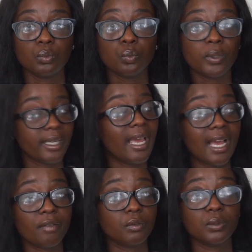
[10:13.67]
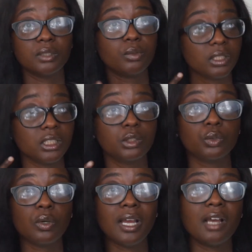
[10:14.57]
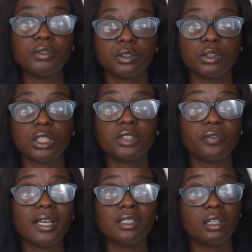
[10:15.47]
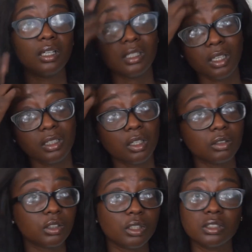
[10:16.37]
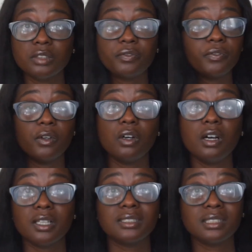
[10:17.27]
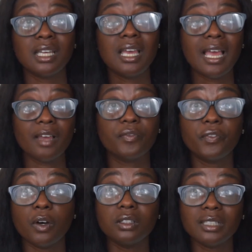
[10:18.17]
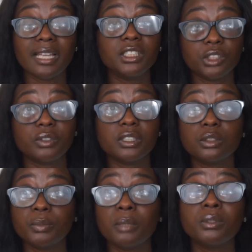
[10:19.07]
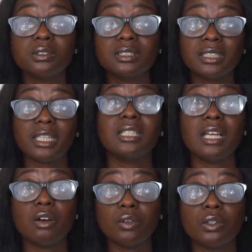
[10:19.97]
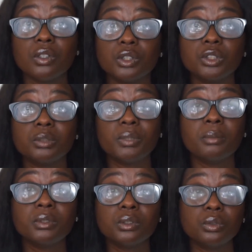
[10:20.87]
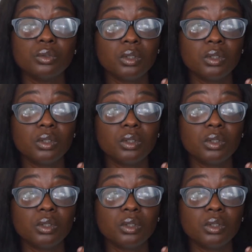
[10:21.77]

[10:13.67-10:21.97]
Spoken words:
we really do have to just find another alternative for us, for Nigerians, to be able to stay in our own country, to be able to